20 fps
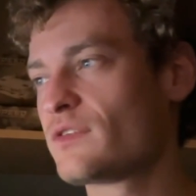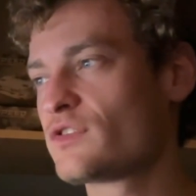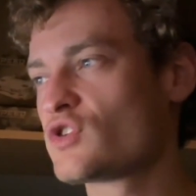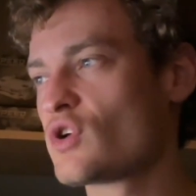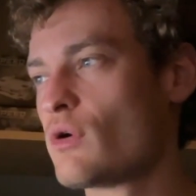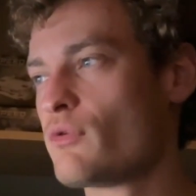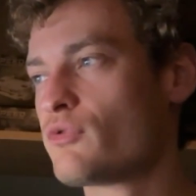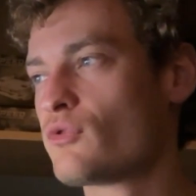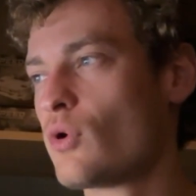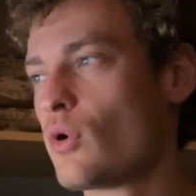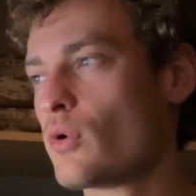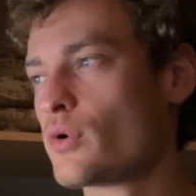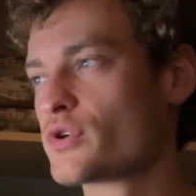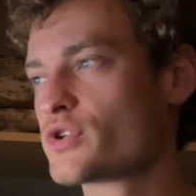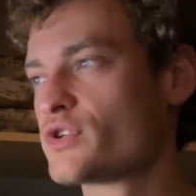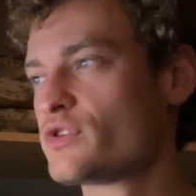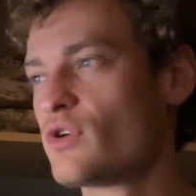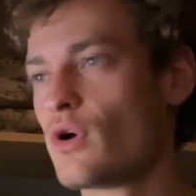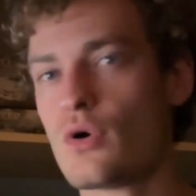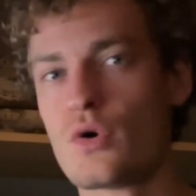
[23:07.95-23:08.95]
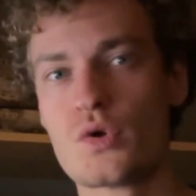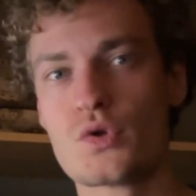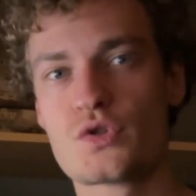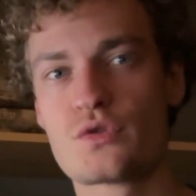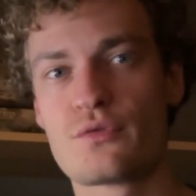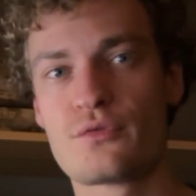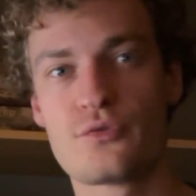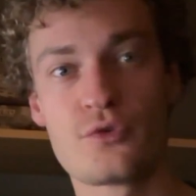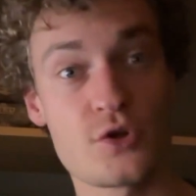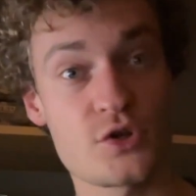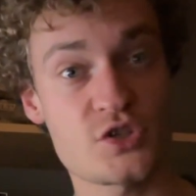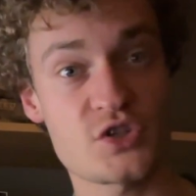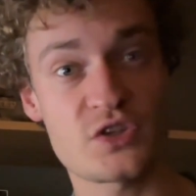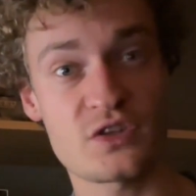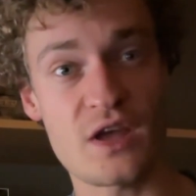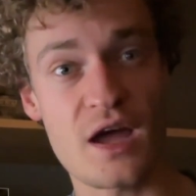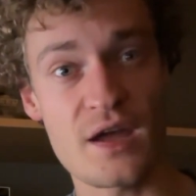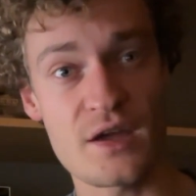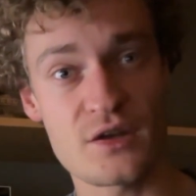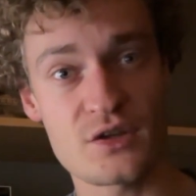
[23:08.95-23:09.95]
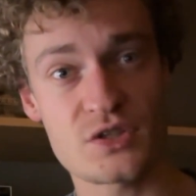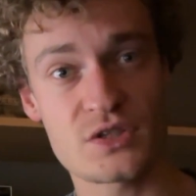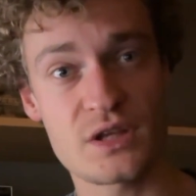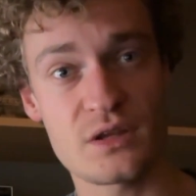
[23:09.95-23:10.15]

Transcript: So of course, those first tires